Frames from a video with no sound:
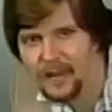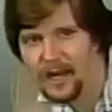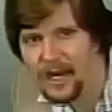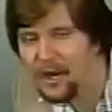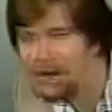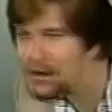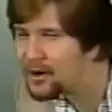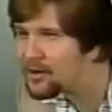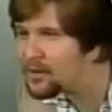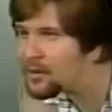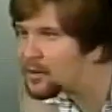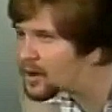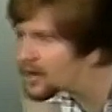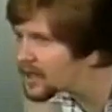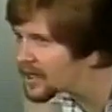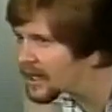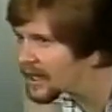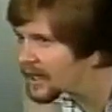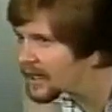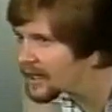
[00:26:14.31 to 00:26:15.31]
I don't know the
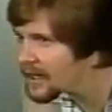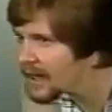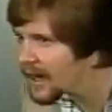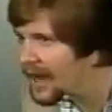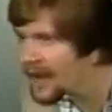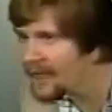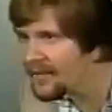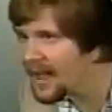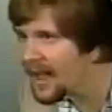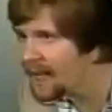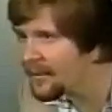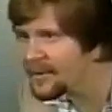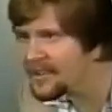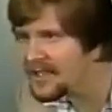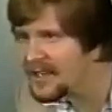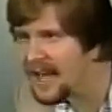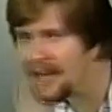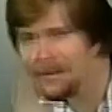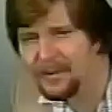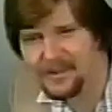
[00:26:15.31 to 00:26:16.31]
word yet. I have
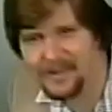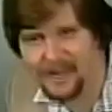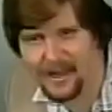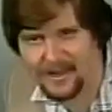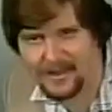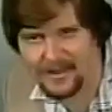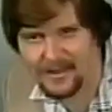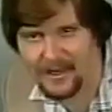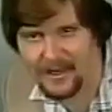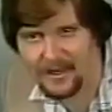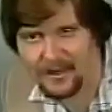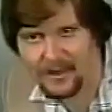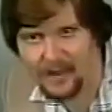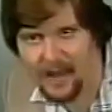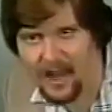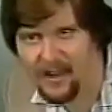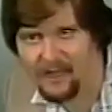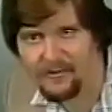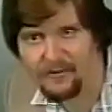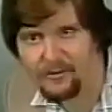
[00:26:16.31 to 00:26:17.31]
habits and appetites yet.
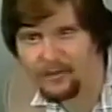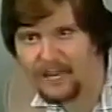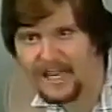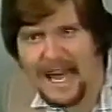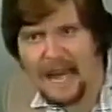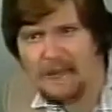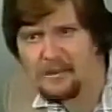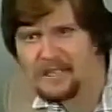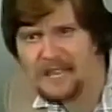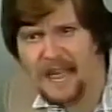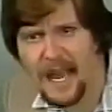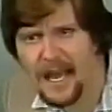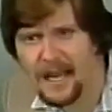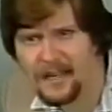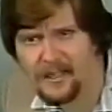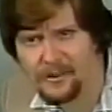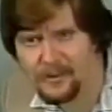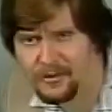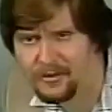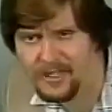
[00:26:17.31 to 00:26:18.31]
I have lousy
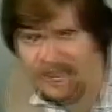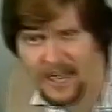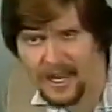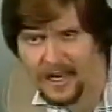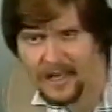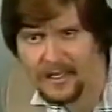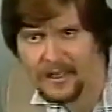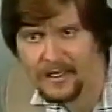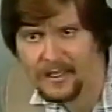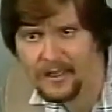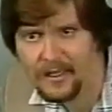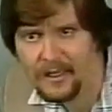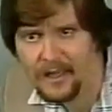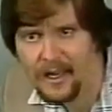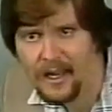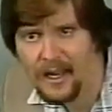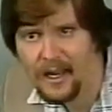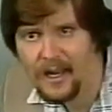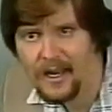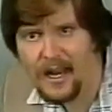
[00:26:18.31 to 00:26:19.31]
attitudes yet.
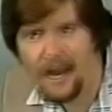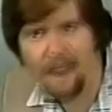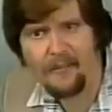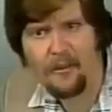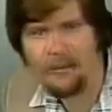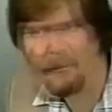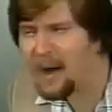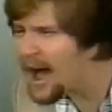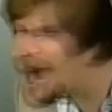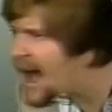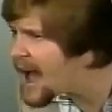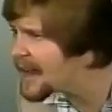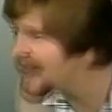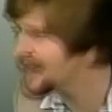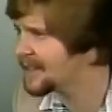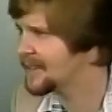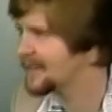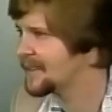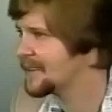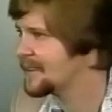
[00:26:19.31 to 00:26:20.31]
Never
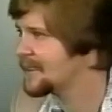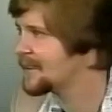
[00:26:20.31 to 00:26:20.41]
mind.